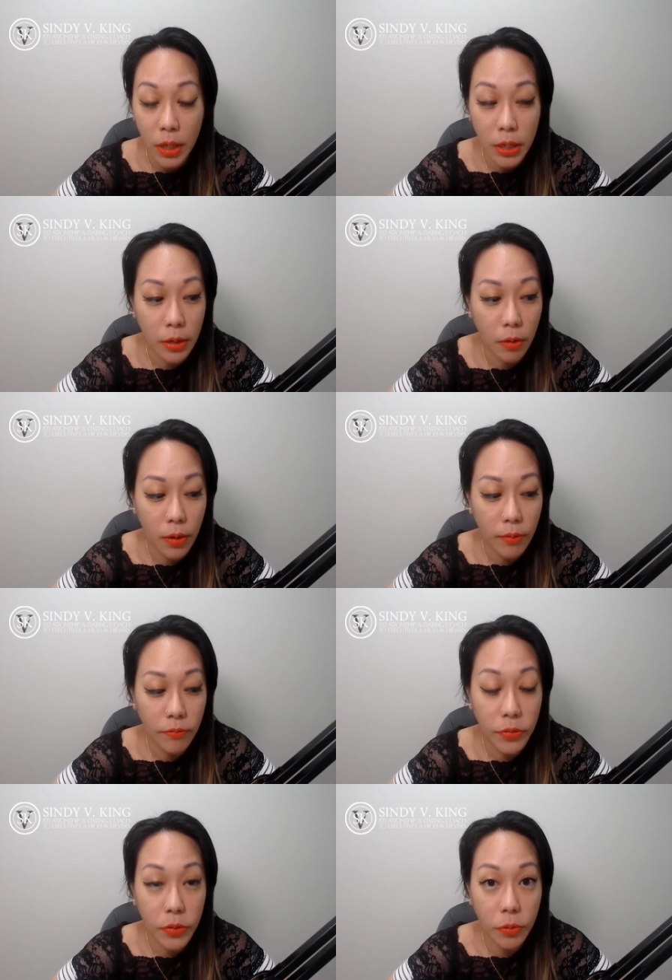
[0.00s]
You know,
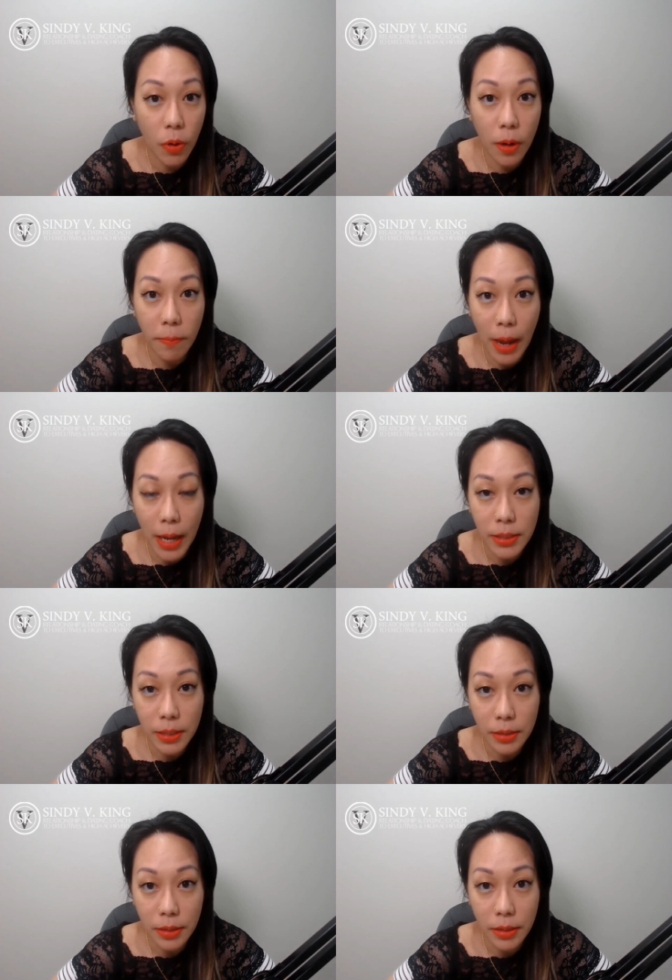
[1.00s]
if you are
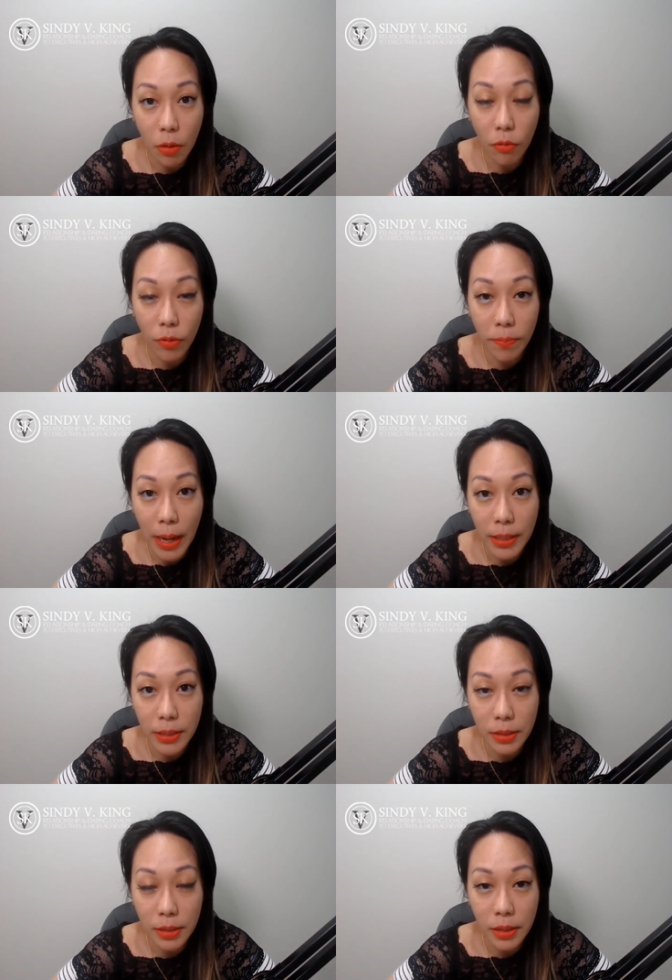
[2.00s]
masculine, over
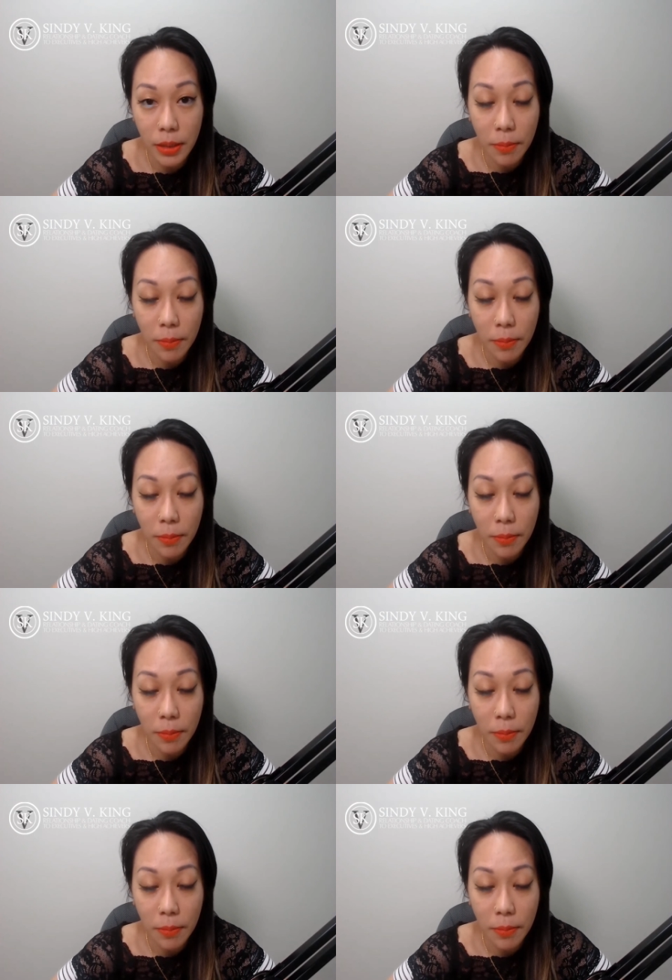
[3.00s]
masculine,